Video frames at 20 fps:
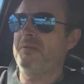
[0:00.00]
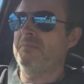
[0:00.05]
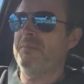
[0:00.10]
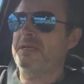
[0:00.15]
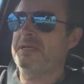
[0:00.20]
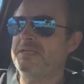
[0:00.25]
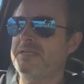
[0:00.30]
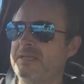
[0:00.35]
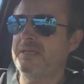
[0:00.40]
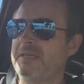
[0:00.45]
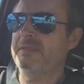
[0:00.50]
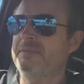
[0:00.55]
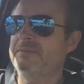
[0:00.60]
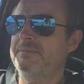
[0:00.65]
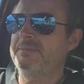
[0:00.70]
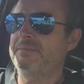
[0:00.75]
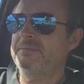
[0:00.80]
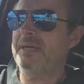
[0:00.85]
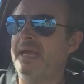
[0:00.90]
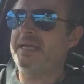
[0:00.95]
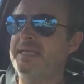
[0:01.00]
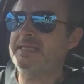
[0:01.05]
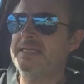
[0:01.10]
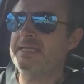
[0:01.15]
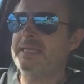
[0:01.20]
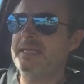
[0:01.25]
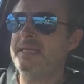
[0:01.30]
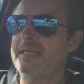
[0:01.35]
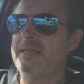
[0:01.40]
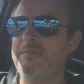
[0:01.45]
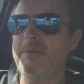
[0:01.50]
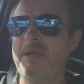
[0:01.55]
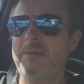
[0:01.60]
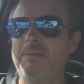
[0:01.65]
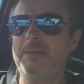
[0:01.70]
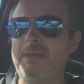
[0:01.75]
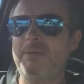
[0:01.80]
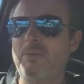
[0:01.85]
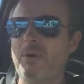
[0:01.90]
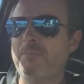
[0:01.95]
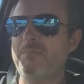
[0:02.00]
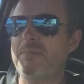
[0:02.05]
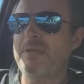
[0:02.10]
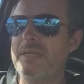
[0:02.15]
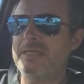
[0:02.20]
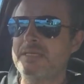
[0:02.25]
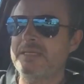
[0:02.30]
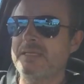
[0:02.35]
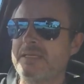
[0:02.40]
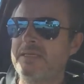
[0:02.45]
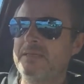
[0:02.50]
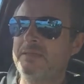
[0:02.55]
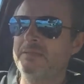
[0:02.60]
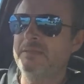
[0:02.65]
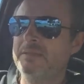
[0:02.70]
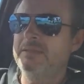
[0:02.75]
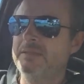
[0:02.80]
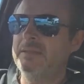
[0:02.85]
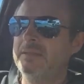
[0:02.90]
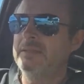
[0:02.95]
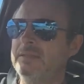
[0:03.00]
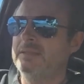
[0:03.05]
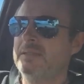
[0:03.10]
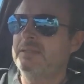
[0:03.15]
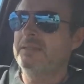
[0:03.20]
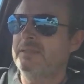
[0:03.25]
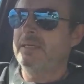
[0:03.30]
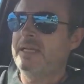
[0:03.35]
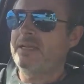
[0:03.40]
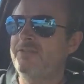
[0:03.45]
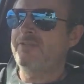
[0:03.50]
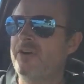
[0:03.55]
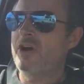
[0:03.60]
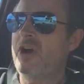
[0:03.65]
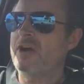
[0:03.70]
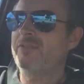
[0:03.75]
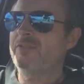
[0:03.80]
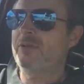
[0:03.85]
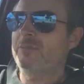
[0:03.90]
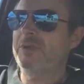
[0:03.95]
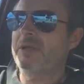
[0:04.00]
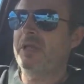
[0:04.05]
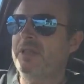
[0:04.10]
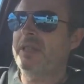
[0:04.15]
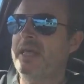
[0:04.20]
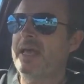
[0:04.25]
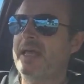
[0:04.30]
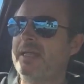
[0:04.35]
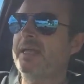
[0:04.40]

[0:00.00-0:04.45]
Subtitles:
meters, maybe 1.85 meters, something like that,